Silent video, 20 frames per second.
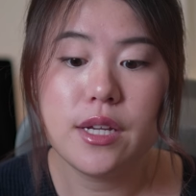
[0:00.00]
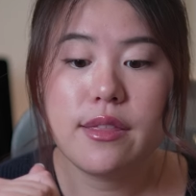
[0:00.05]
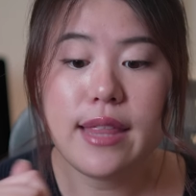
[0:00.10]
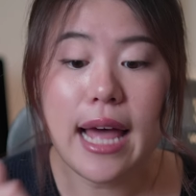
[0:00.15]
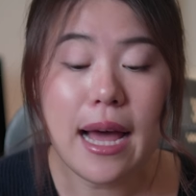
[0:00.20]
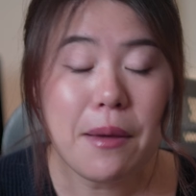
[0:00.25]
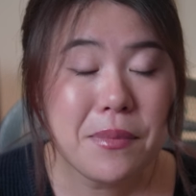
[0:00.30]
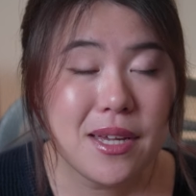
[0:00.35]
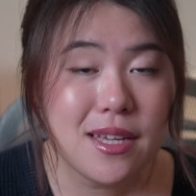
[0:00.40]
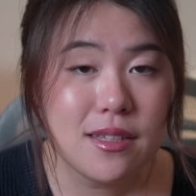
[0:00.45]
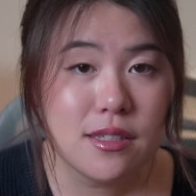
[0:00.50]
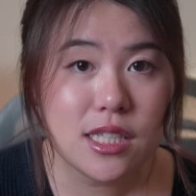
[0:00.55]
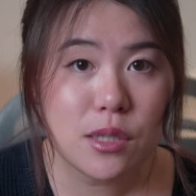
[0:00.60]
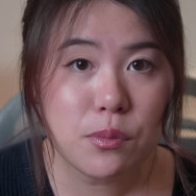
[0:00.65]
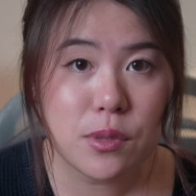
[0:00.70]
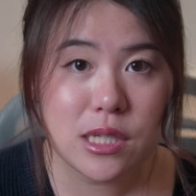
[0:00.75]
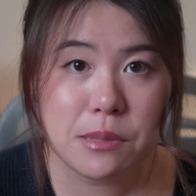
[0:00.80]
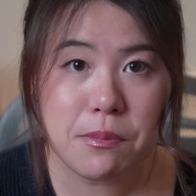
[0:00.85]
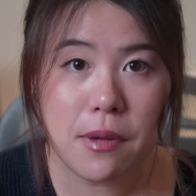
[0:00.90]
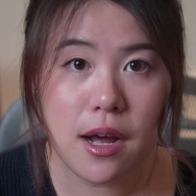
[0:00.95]
That means the
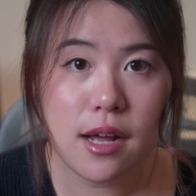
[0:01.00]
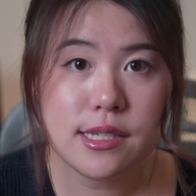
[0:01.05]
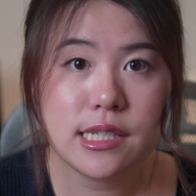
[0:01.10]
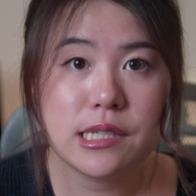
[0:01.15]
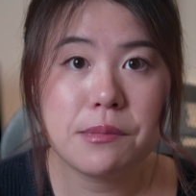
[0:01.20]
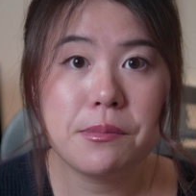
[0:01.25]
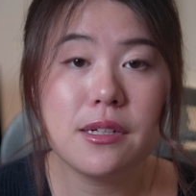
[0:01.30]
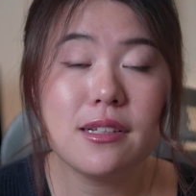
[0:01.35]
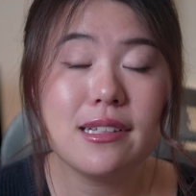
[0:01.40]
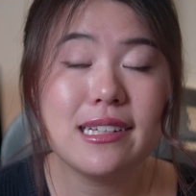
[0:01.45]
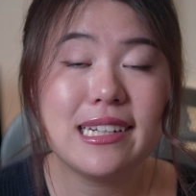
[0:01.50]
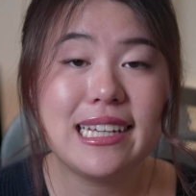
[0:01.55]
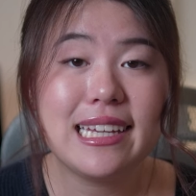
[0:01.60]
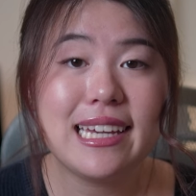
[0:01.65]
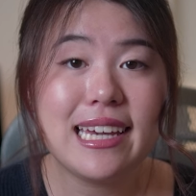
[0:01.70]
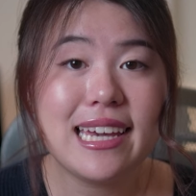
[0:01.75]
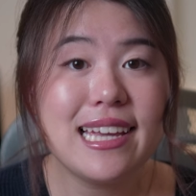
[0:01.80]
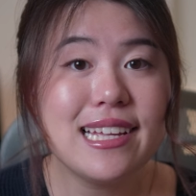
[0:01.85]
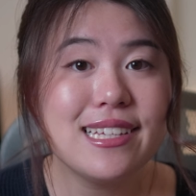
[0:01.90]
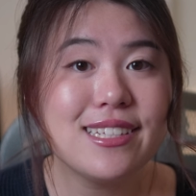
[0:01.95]

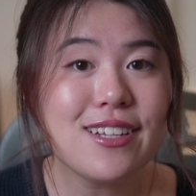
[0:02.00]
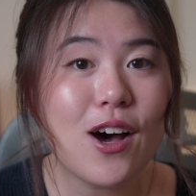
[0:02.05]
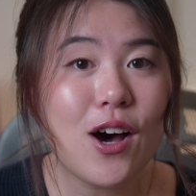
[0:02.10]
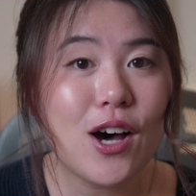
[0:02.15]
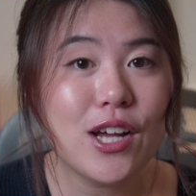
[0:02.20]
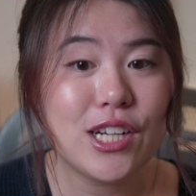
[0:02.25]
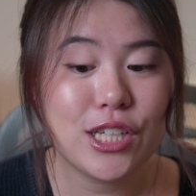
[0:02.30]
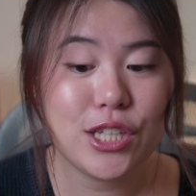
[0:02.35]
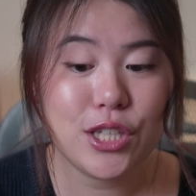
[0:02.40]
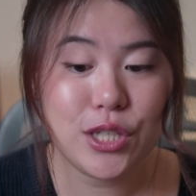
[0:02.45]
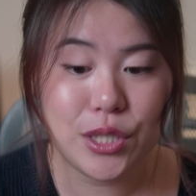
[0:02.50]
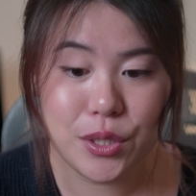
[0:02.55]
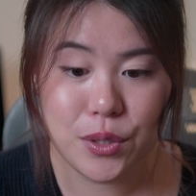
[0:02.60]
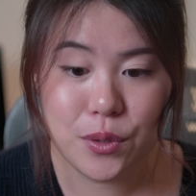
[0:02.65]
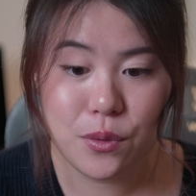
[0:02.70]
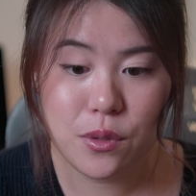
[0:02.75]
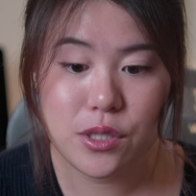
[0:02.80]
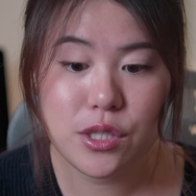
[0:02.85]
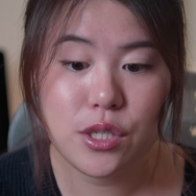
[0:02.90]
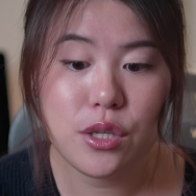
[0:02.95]
responsibility is on
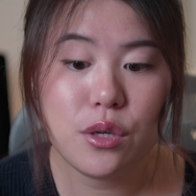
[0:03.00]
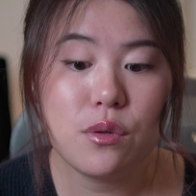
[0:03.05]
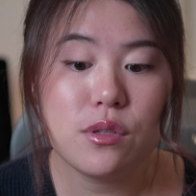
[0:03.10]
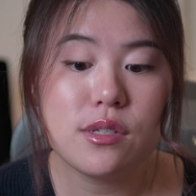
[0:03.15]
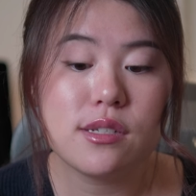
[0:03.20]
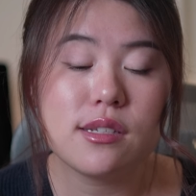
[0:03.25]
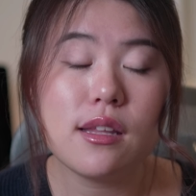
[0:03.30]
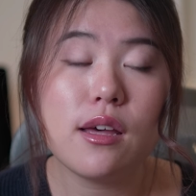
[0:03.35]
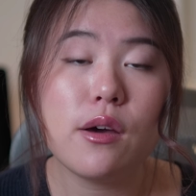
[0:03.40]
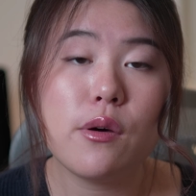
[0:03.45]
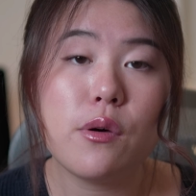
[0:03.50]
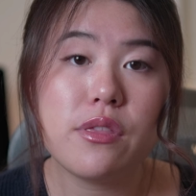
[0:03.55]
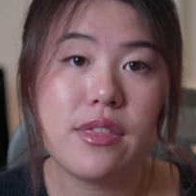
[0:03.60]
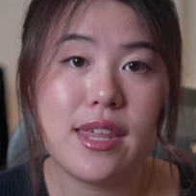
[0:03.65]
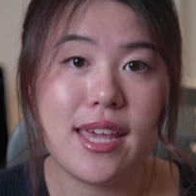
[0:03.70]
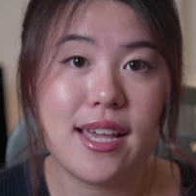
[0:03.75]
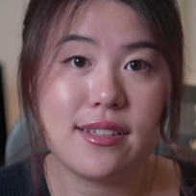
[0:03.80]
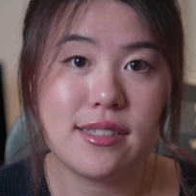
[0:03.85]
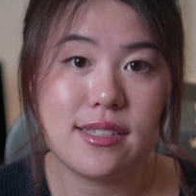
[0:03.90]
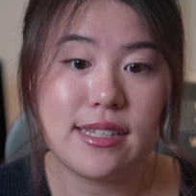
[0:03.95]
you to slow
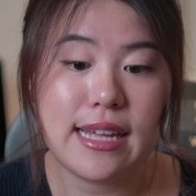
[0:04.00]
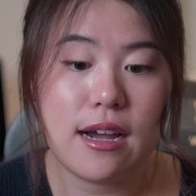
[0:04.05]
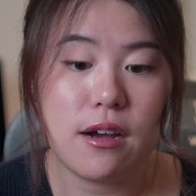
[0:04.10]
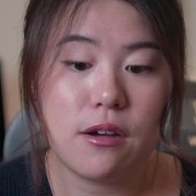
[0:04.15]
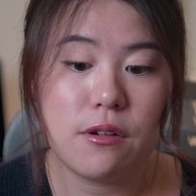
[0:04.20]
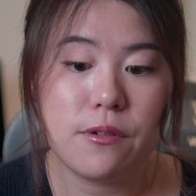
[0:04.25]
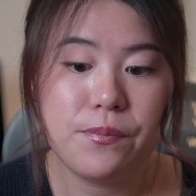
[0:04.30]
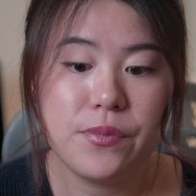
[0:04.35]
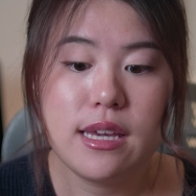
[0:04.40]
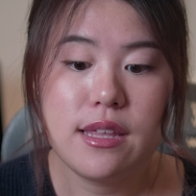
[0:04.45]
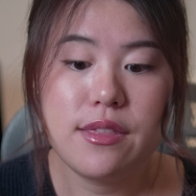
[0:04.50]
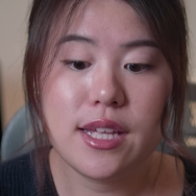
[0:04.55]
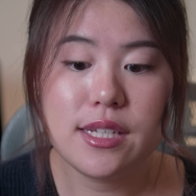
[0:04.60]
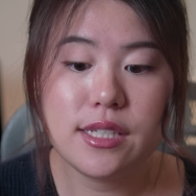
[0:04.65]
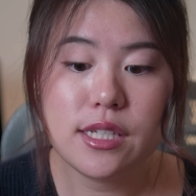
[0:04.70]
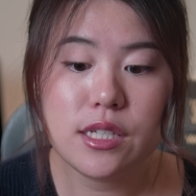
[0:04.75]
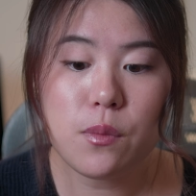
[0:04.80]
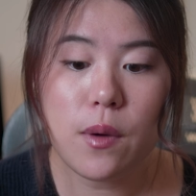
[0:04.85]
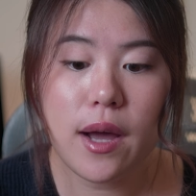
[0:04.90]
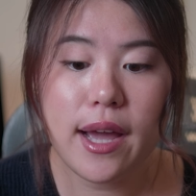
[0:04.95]
things down.
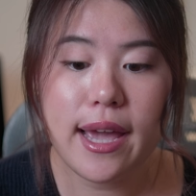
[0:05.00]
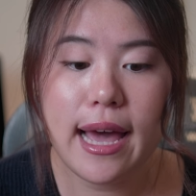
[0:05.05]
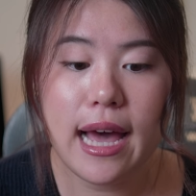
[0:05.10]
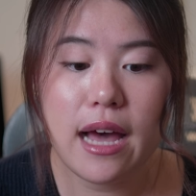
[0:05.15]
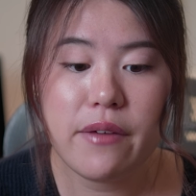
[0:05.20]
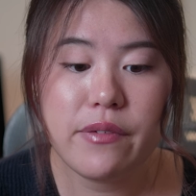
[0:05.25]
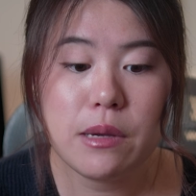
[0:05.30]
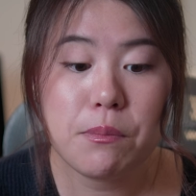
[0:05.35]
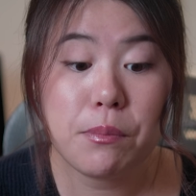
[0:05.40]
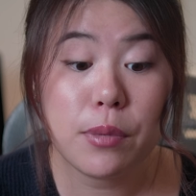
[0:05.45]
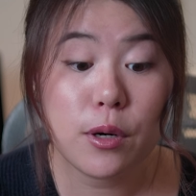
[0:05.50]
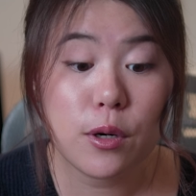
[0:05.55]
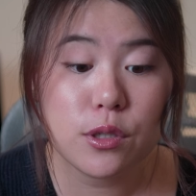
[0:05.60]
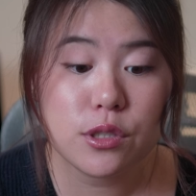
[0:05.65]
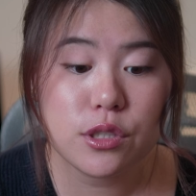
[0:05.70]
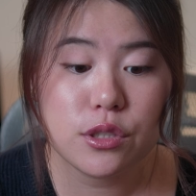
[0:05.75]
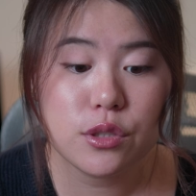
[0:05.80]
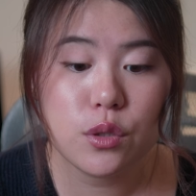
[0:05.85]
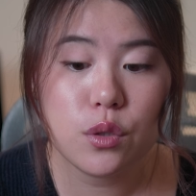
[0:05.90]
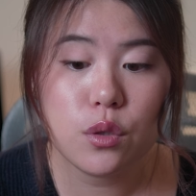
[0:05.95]
This is why having
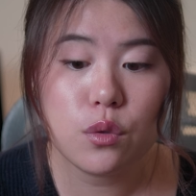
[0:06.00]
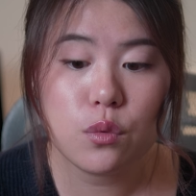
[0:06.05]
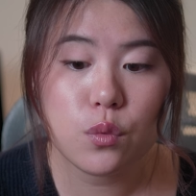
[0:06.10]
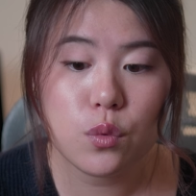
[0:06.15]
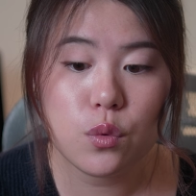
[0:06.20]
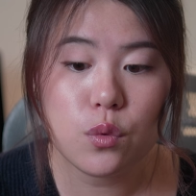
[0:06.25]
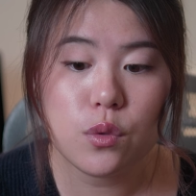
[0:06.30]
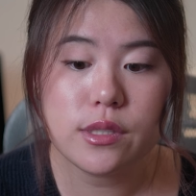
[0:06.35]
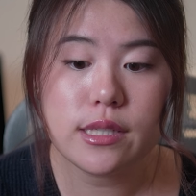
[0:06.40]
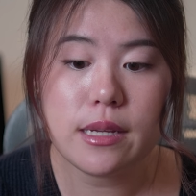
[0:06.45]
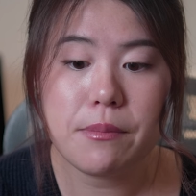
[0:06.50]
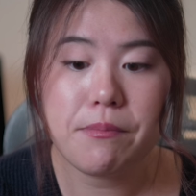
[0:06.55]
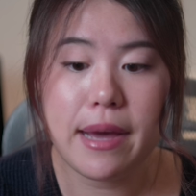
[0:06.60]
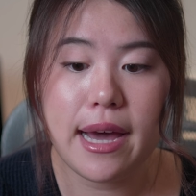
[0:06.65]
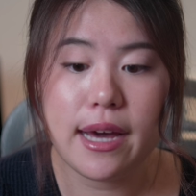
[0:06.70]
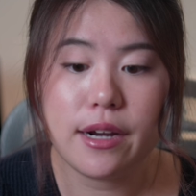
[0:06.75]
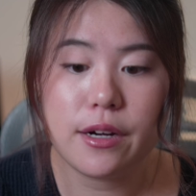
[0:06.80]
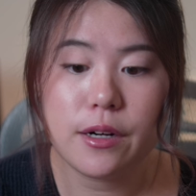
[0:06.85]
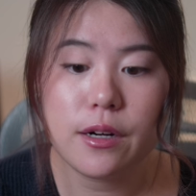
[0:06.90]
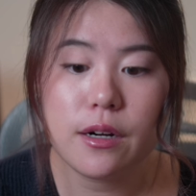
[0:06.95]
personal rules
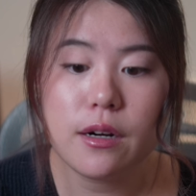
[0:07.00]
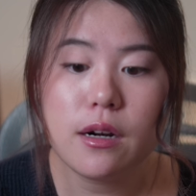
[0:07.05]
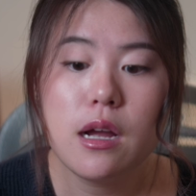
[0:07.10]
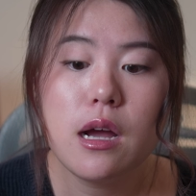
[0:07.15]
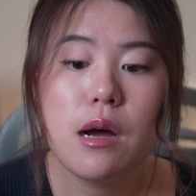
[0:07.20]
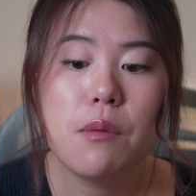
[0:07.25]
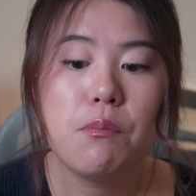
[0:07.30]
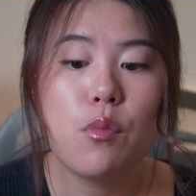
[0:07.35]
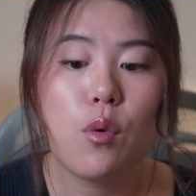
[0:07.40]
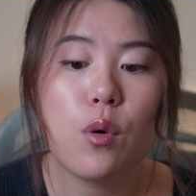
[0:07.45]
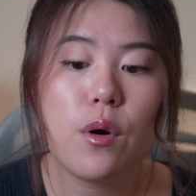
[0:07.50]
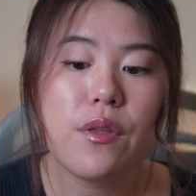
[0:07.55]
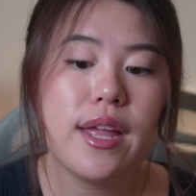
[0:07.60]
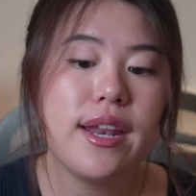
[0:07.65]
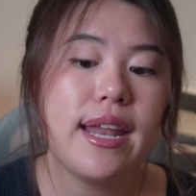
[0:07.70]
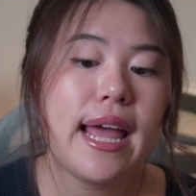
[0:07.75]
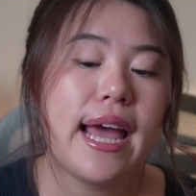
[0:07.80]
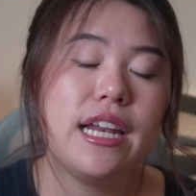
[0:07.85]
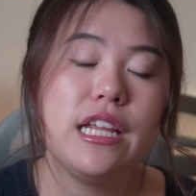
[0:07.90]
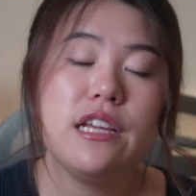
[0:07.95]
matter more
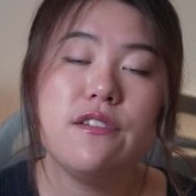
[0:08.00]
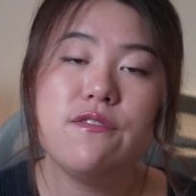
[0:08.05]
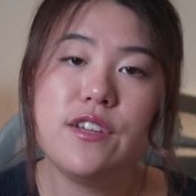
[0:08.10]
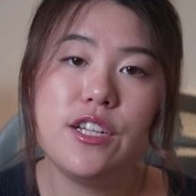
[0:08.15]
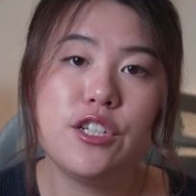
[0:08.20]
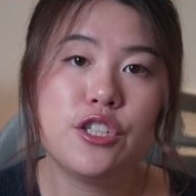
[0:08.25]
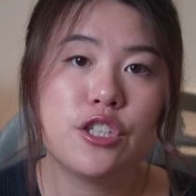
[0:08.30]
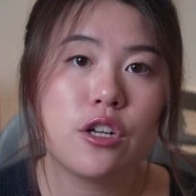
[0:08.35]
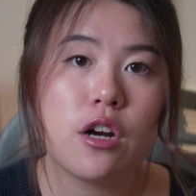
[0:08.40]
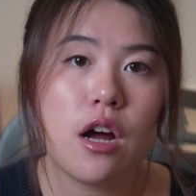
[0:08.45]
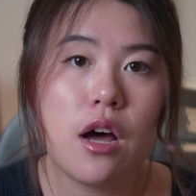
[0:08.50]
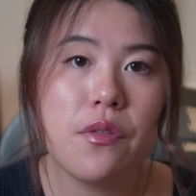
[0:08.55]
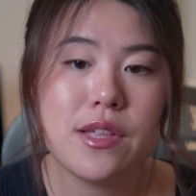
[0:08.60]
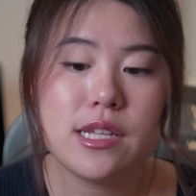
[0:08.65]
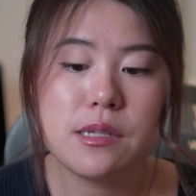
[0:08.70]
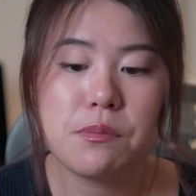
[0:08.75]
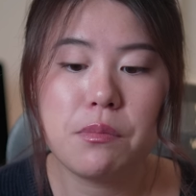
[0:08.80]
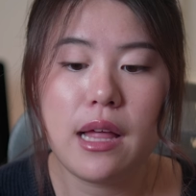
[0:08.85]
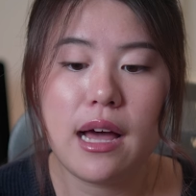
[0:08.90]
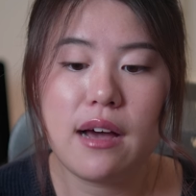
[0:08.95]
than any feature on
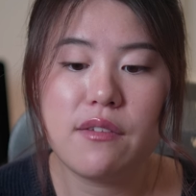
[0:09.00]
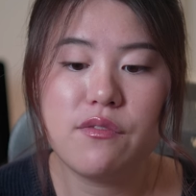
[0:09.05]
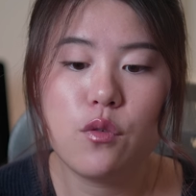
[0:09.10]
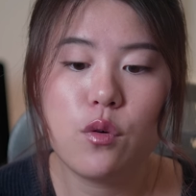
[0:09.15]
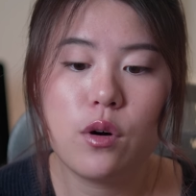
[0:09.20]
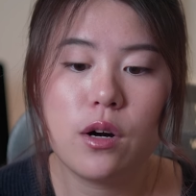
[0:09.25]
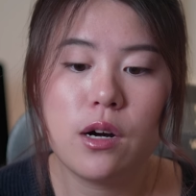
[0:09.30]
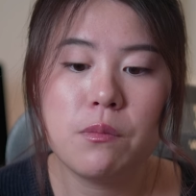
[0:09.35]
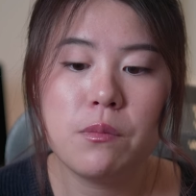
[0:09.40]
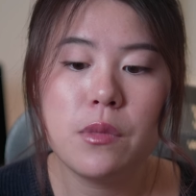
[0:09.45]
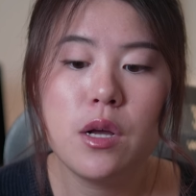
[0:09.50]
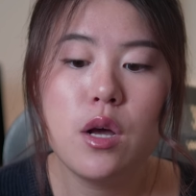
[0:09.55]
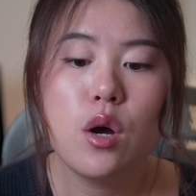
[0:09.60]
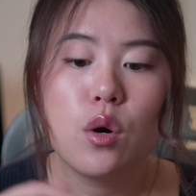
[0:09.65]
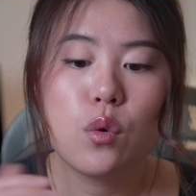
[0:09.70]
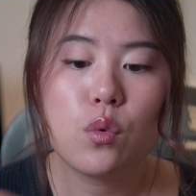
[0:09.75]
this platform.